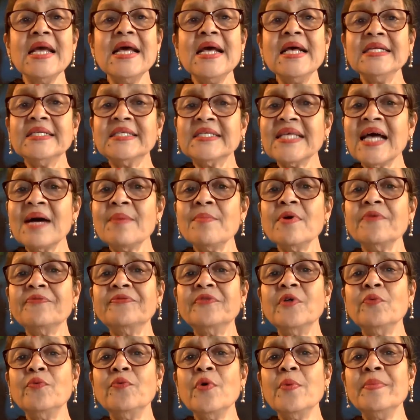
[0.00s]
Some of
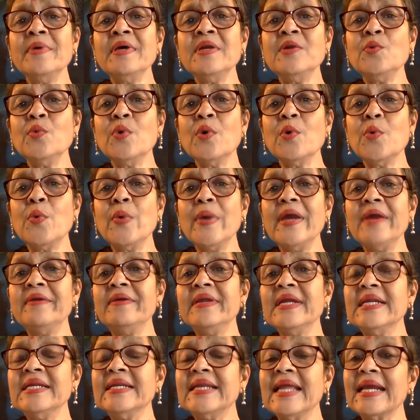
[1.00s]
the women were
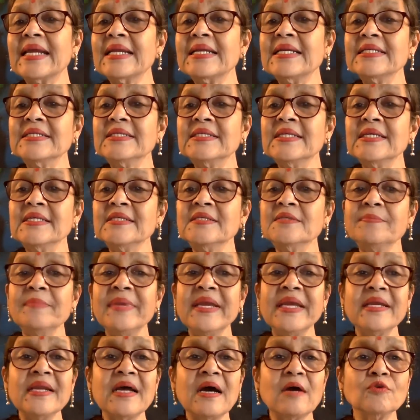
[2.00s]
wearing necklaces
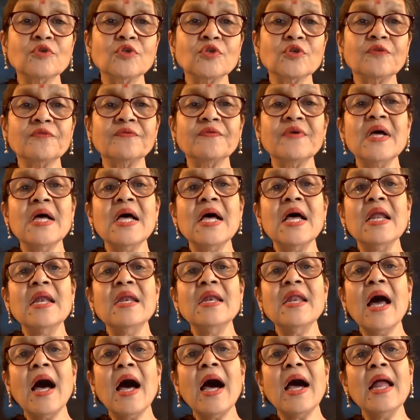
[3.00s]
made out of
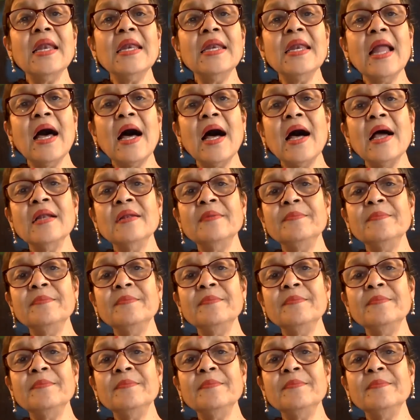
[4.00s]
lal